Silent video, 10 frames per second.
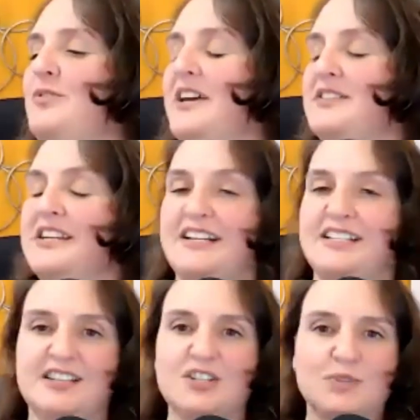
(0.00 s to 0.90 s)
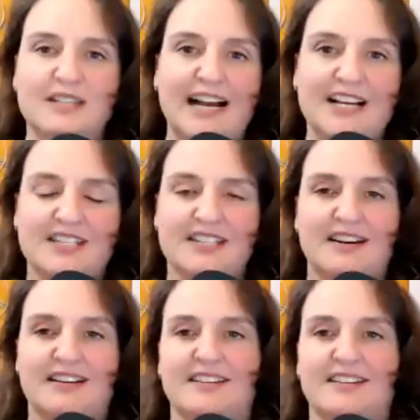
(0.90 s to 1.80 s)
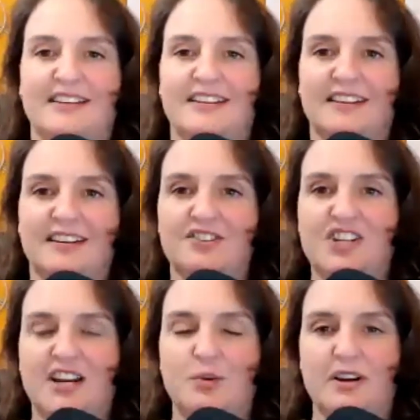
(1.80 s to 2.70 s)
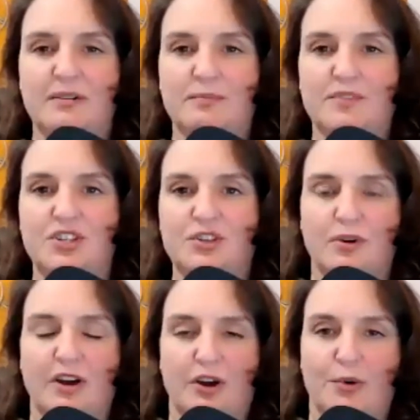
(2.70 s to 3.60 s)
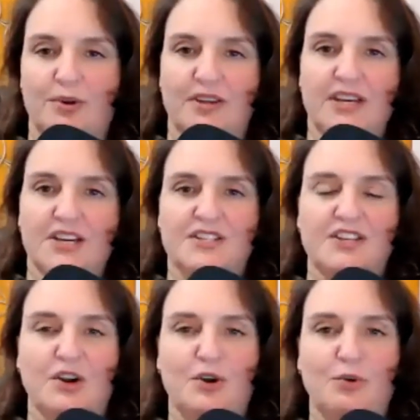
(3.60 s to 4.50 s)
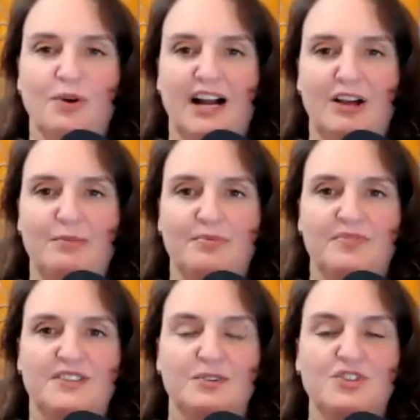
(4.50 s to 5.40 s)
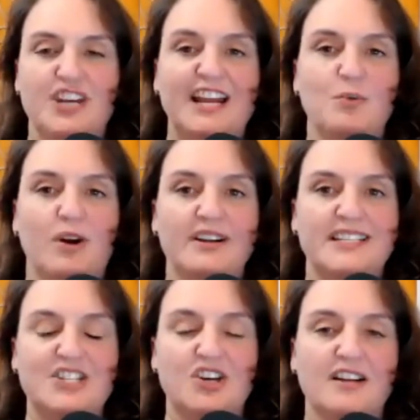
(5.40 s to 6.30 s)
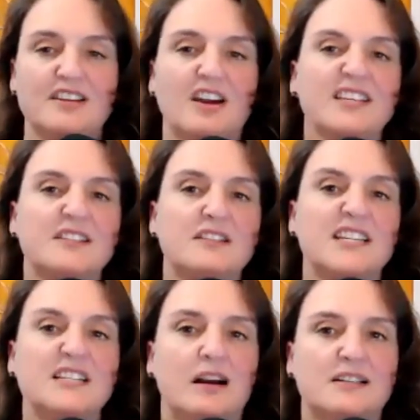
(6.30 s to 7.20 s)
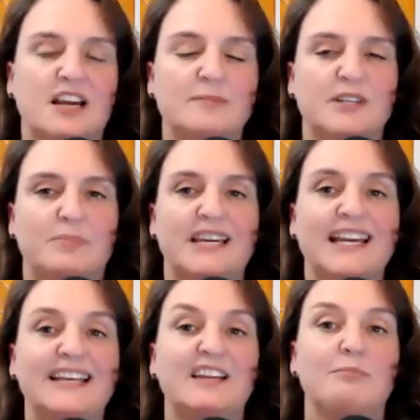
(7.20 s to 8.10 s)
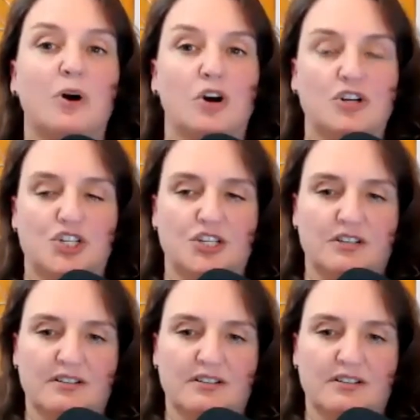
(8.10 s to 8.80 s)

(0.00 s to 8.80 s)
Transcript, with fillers: 2019. This was last uh, January two ago. So um, so January detox. This detox comes up again in March,